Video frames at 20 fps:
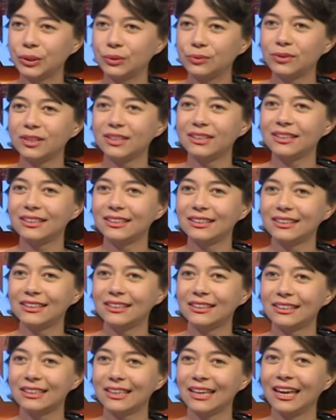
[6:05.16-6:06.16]

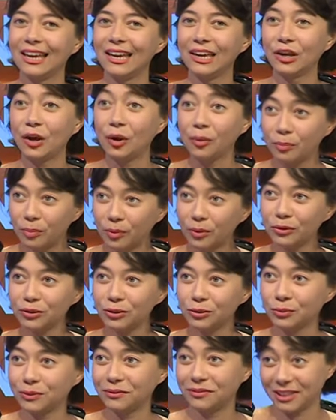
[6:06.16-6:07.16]
we
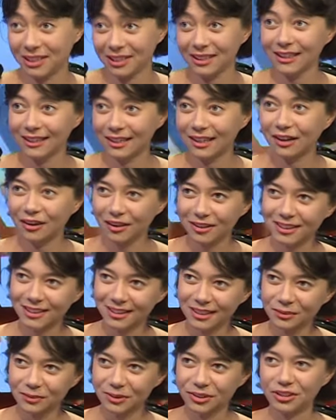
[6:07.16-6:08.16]
composed with Cédric
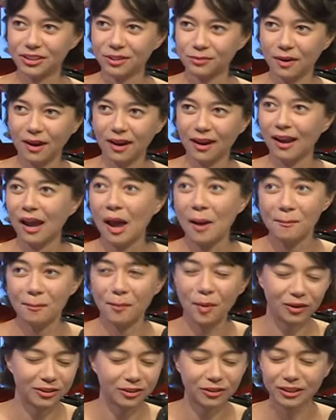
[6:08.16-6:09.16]
Cartier, which is my
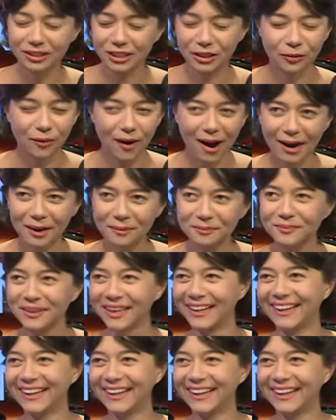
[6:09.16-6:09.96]
partner in crime.